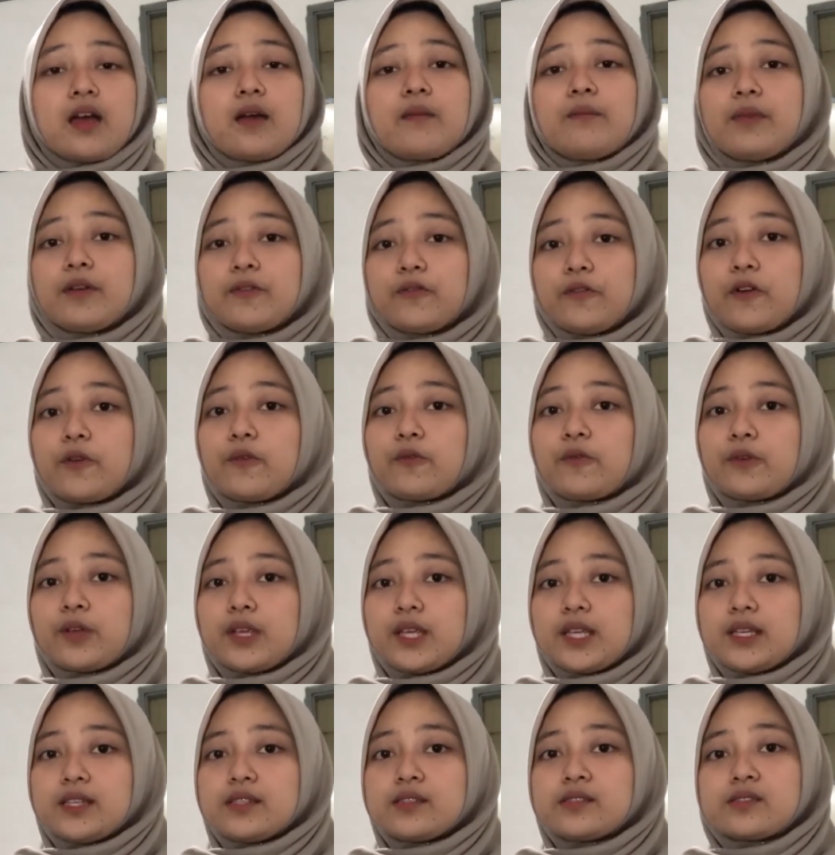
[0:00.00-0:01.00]
Before
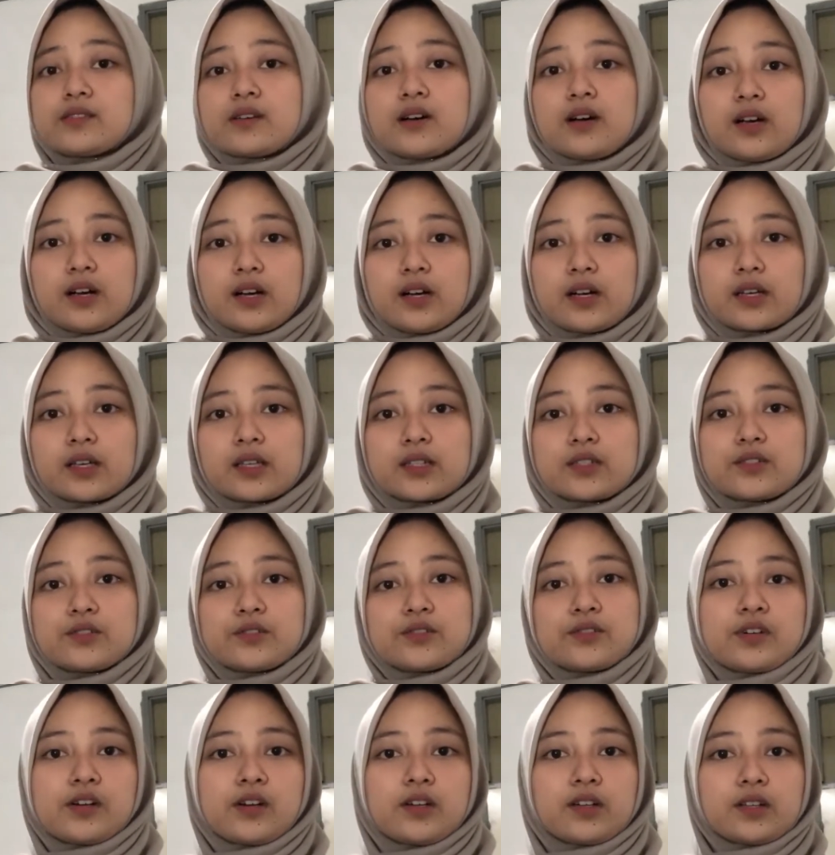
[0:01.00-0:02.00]
we start to
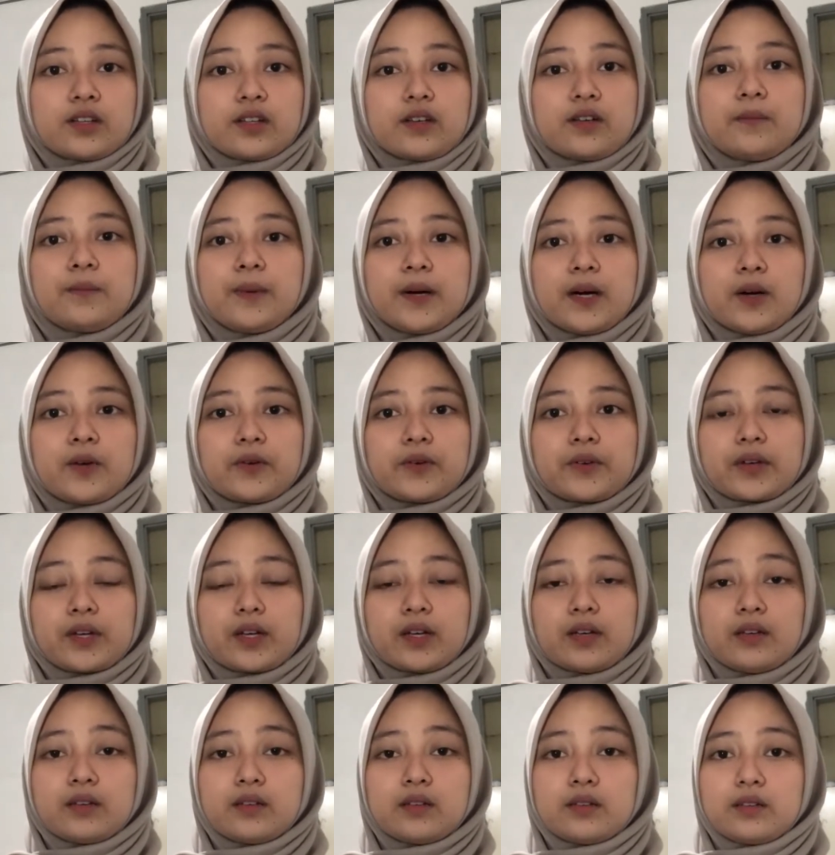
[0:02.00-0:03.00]
talk about
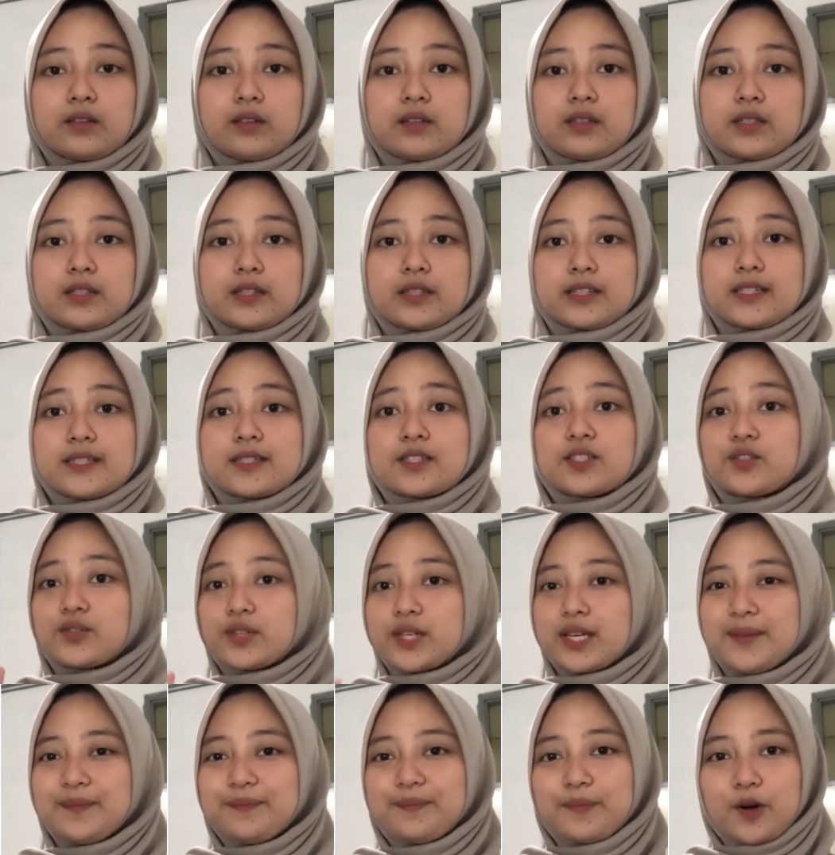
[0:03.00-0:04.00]
the
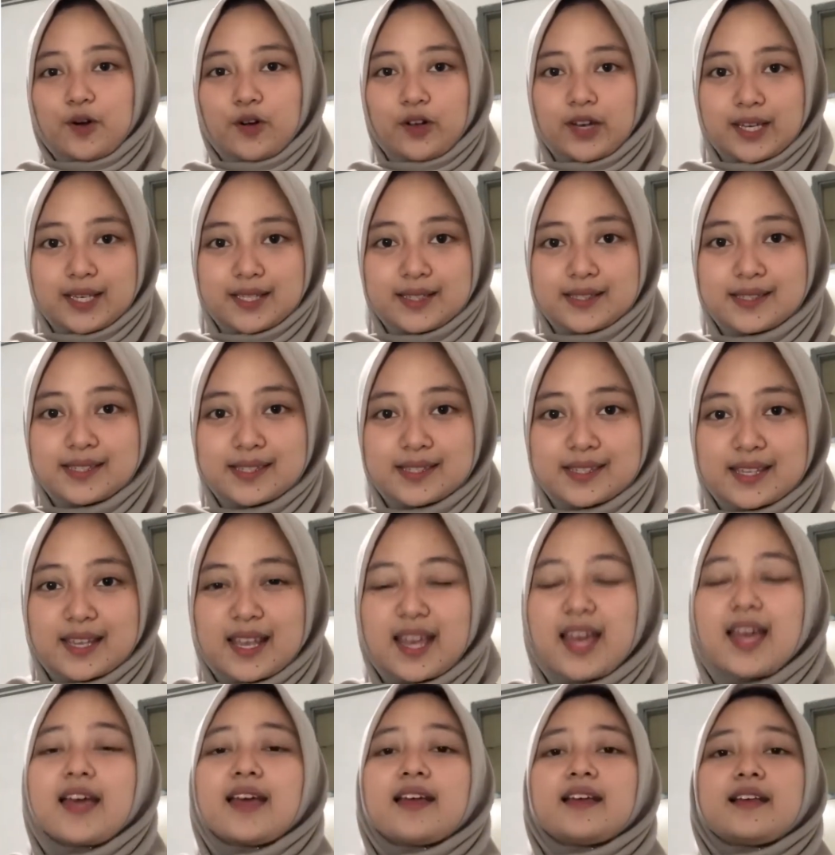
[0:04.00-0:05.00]
3 points,
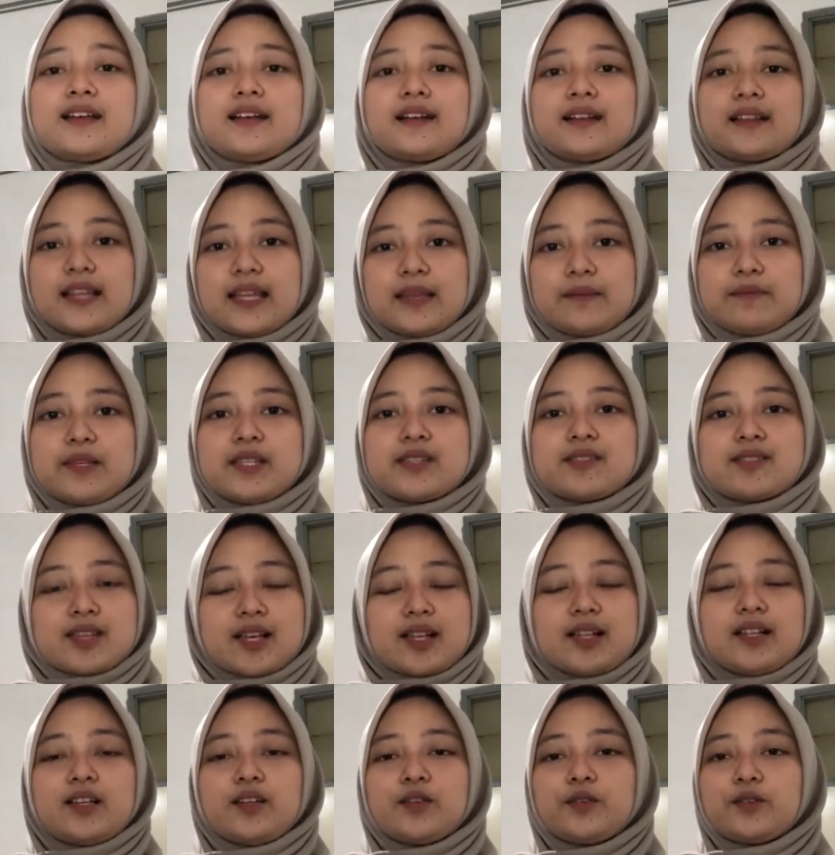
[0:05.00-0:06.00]
let me
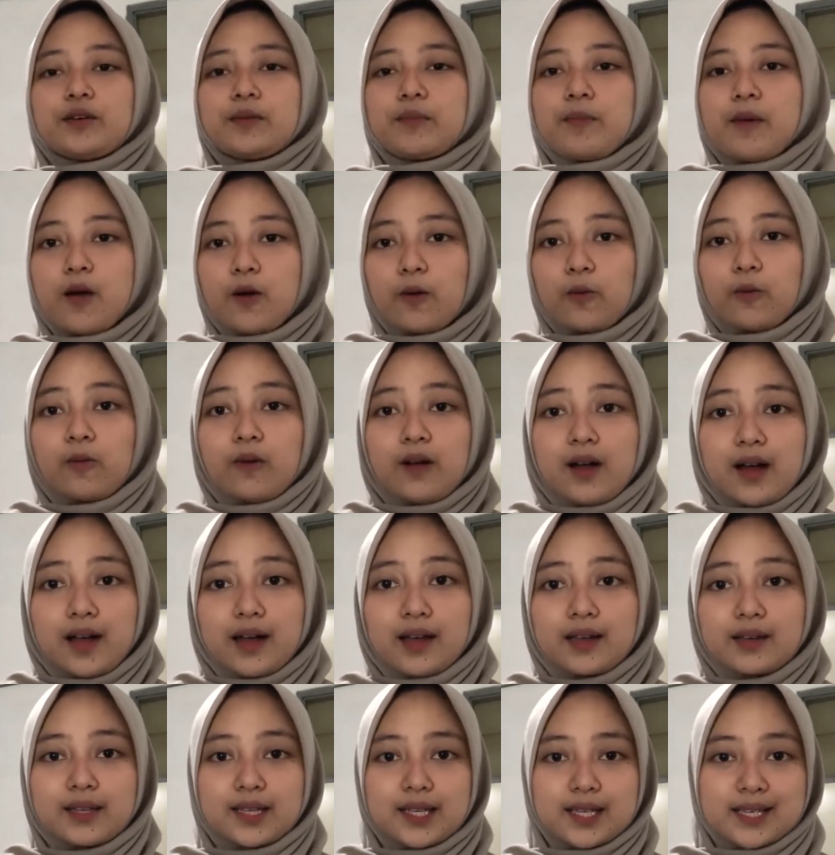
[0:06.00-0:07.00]
tell you about
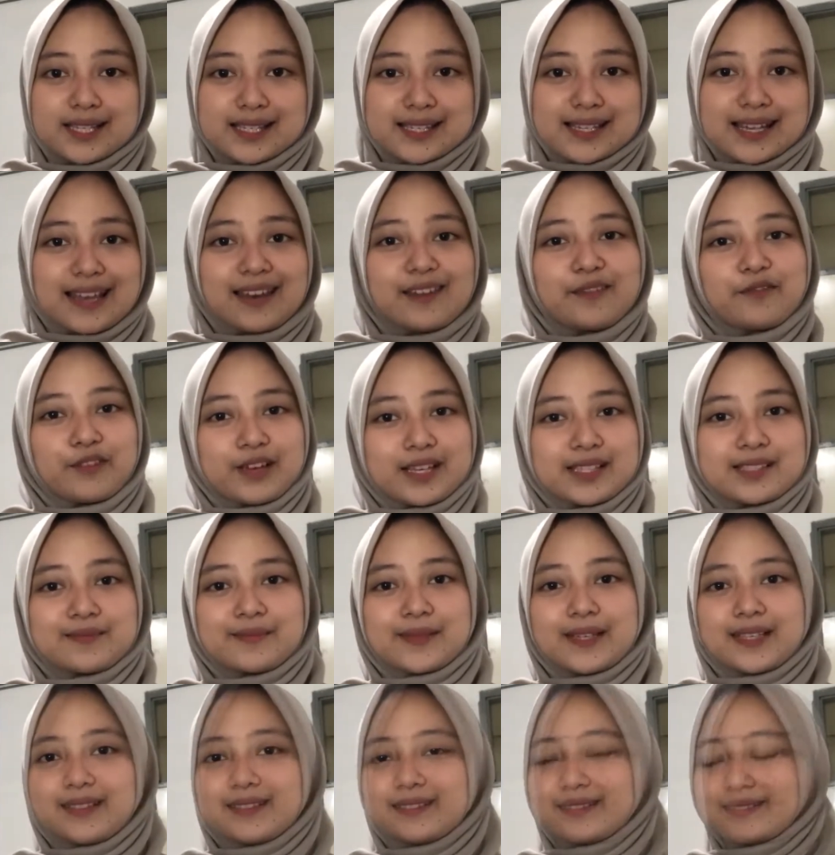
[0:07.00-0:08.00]
what is
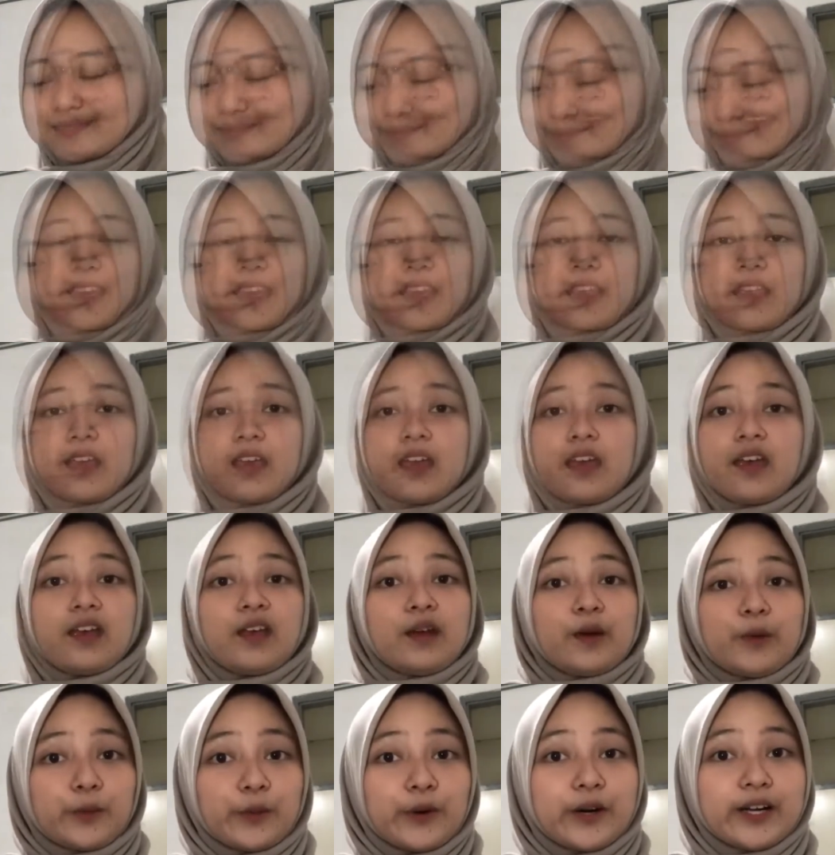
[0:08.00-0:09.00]
investment.
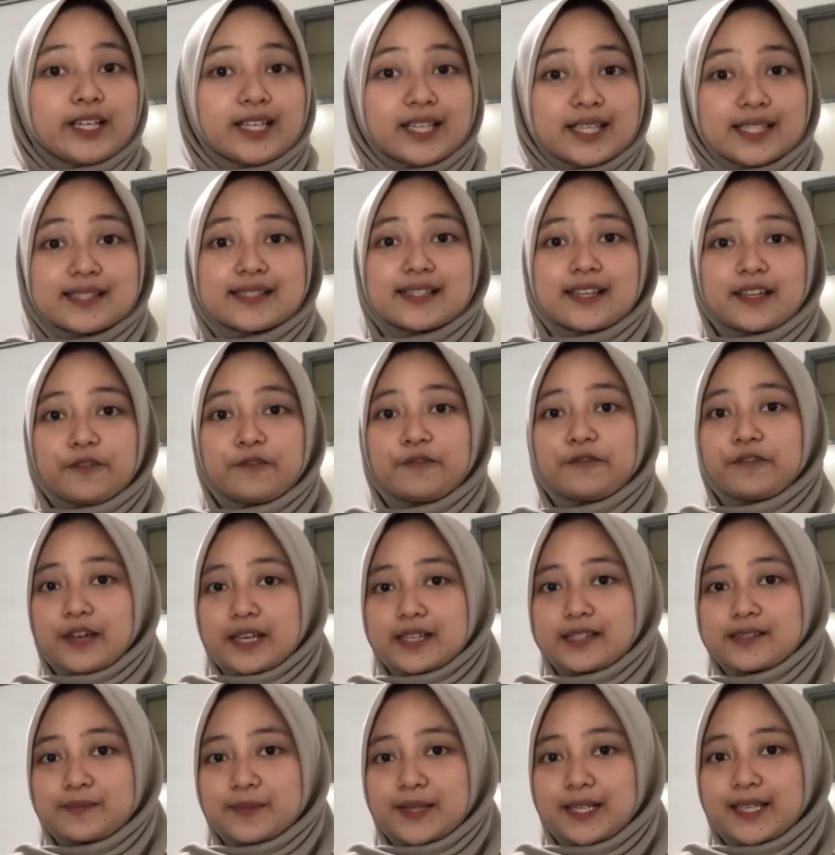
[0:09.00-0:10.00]
What is
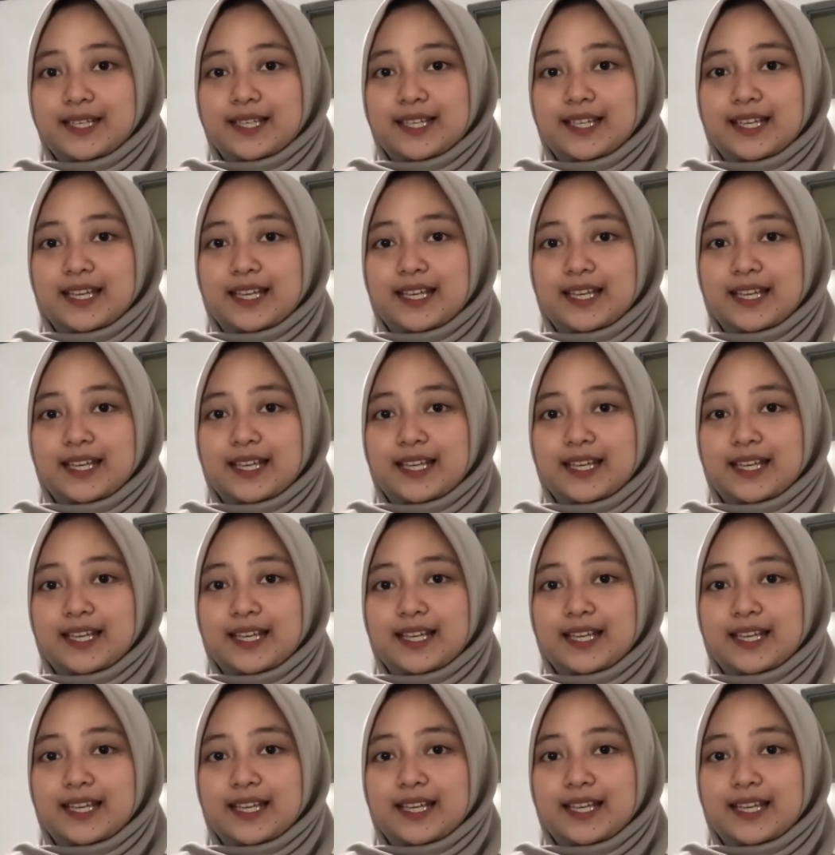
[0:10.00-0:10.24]
investment?